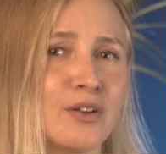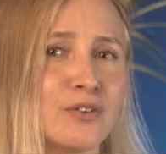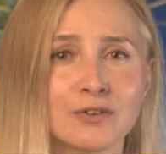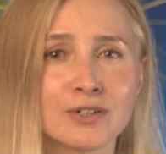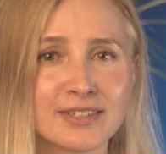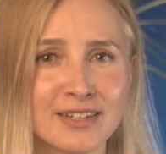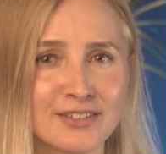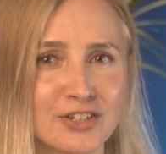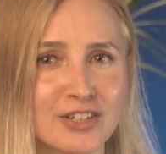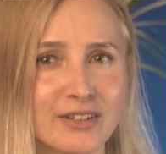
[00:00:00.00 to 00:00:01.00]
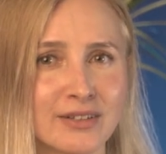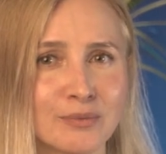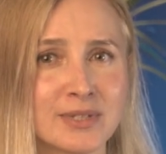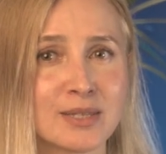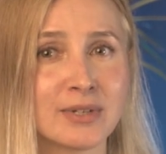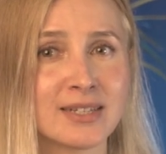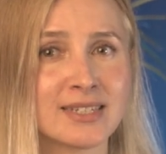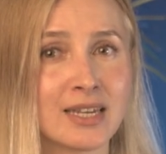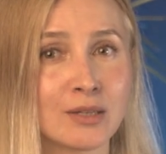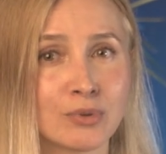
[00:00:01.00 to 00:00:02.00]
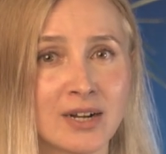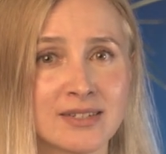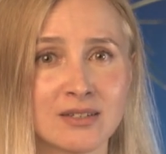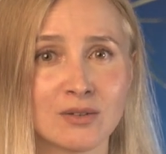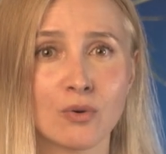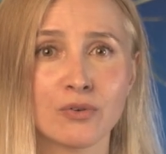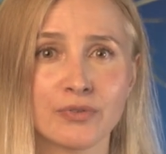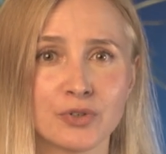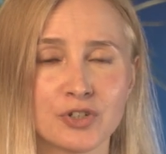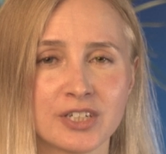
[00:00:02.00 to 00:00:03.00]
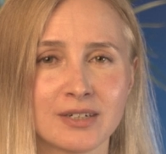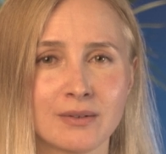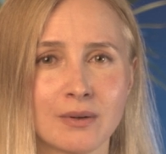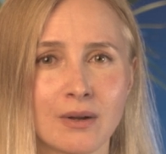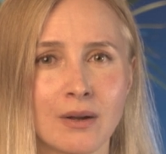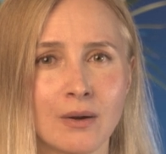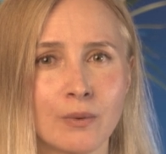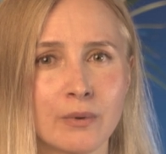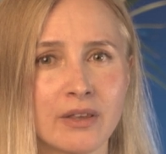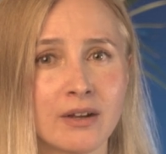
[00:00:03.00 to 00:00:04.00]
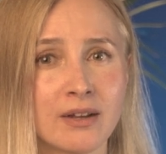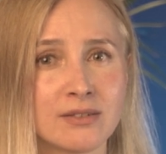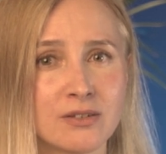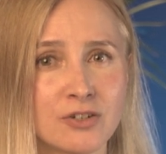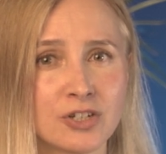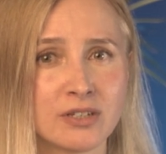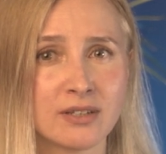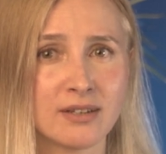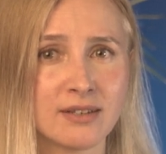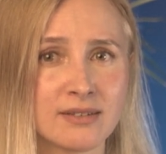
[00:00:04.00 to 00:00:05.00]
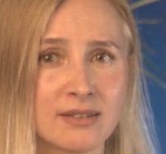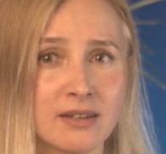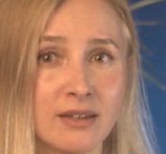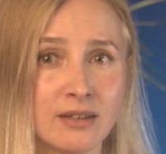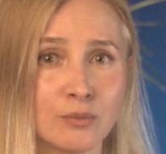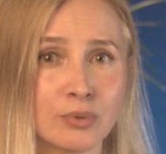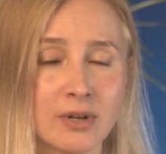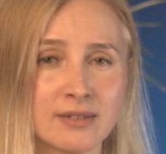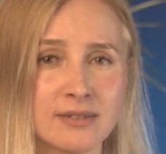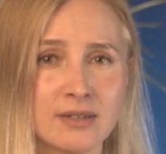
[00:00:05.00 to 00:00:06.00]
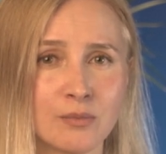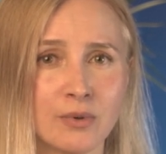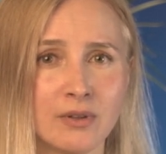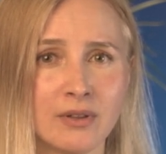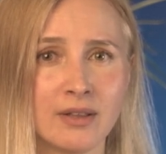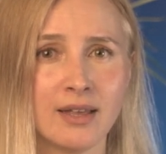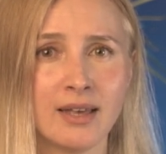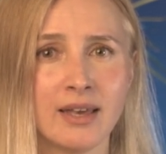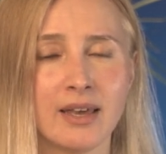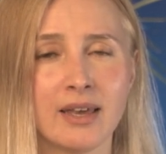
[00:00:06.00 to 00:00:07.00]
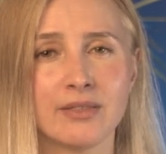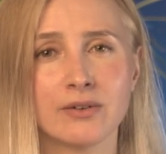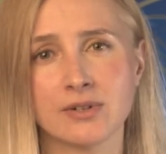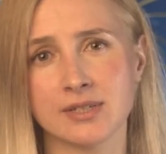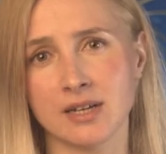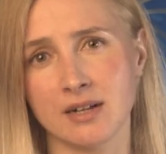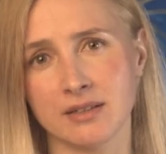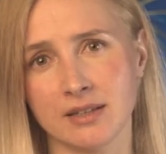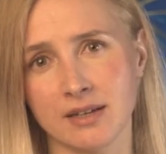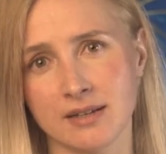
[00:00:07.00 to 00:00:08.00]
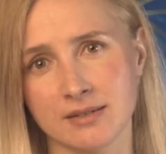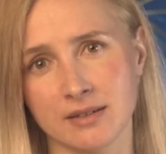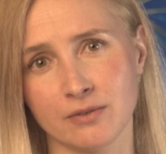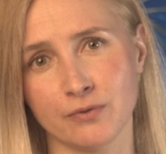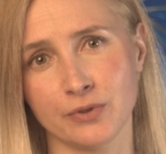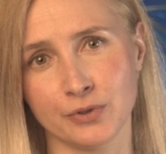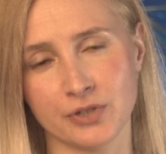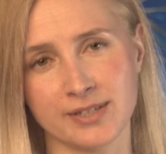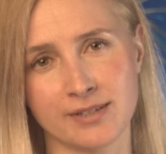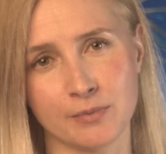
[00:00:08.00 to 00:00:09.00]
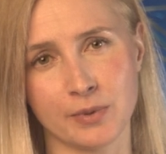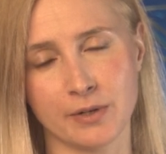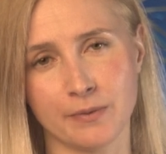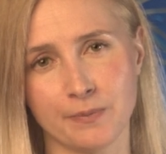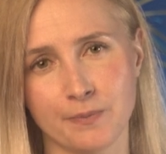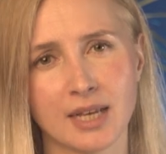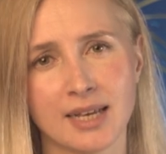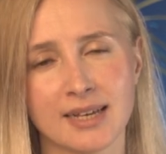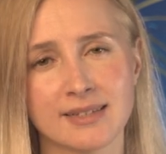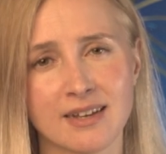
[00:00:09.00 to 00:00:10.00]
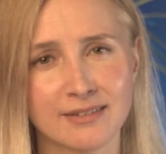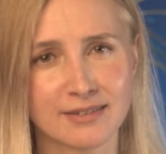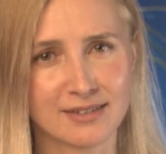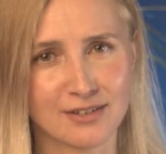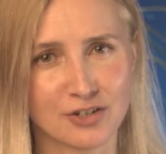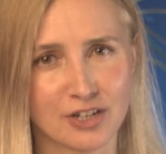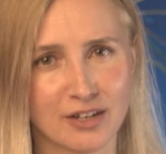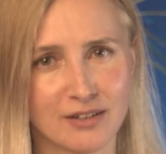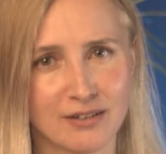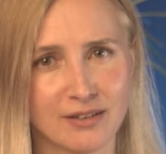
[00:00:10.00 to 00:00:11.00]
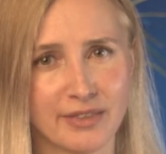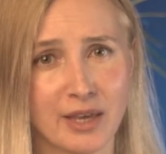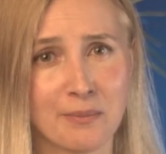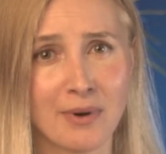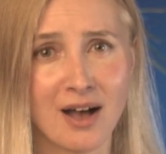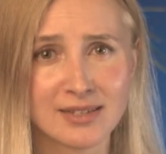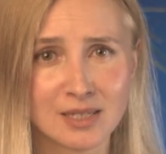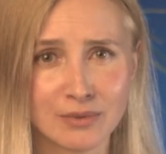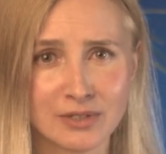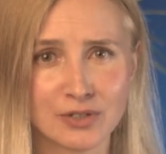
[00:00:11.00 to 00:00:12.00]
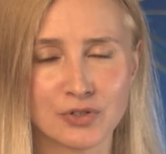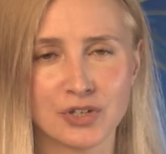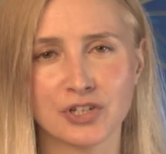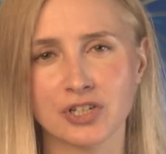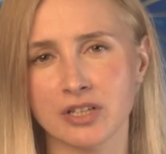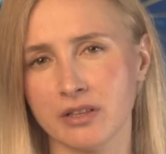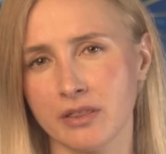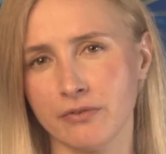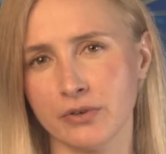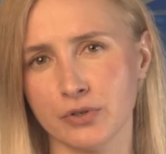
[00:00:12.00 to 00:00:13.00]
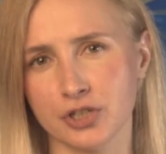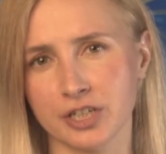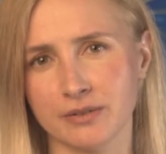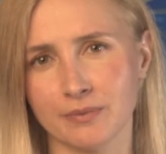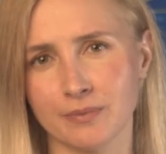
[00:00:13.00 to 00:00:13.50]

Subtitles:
First conditional, possibility in present or future, where the condition is in present simple and the result is in future simple. Second conditional, the impossible situation in the future,